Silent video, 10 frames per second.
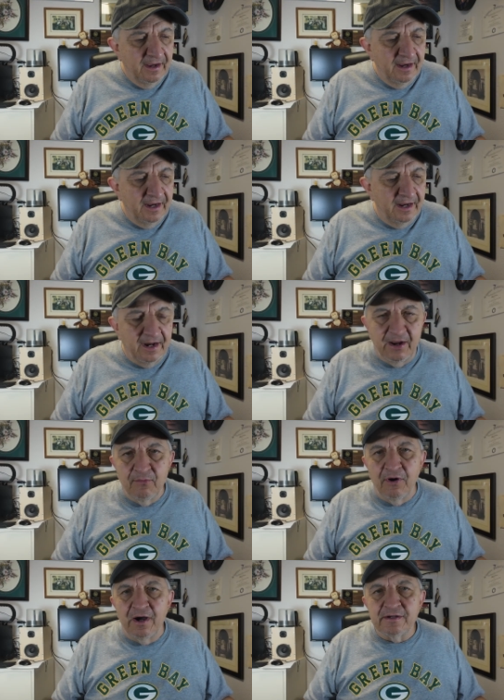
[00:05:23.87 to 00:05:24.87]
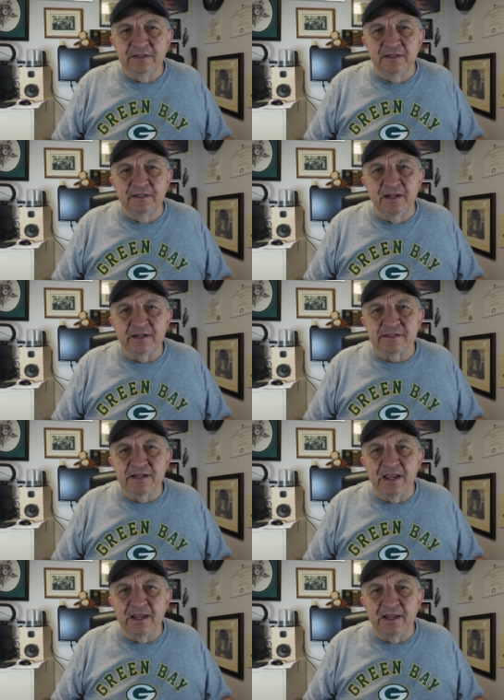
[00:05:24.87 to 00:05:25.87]
And I walked in the next
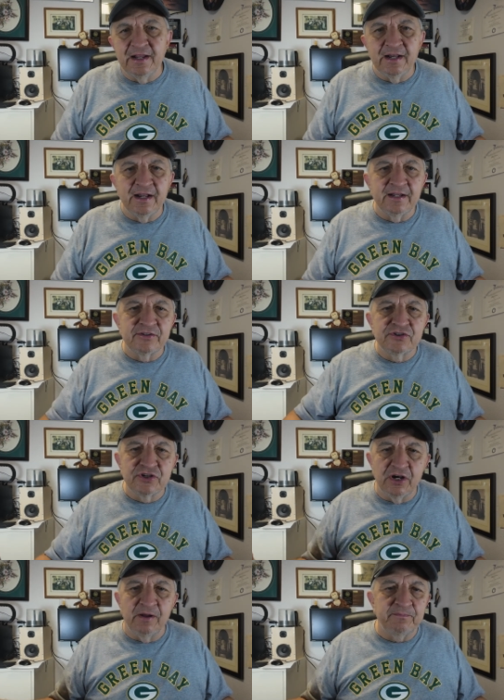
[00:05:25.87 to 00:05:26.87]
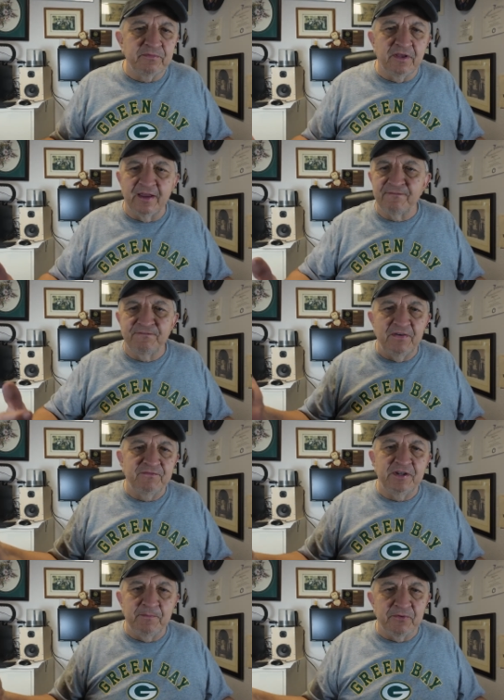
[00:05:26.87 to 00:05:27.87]
day, it had jumped like
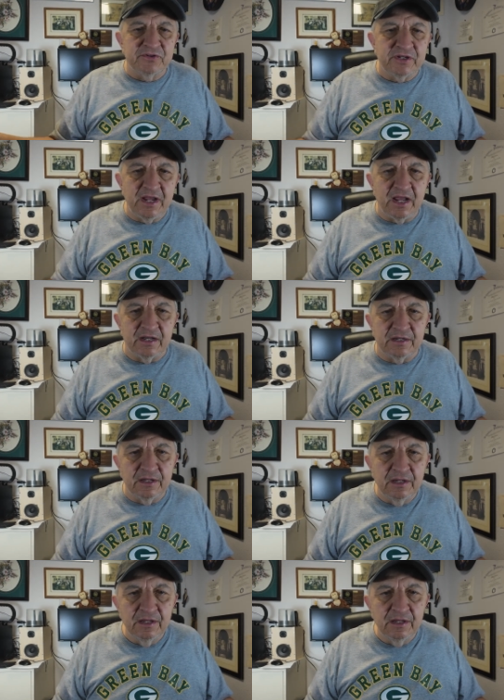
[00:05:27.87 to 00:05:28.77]
50%.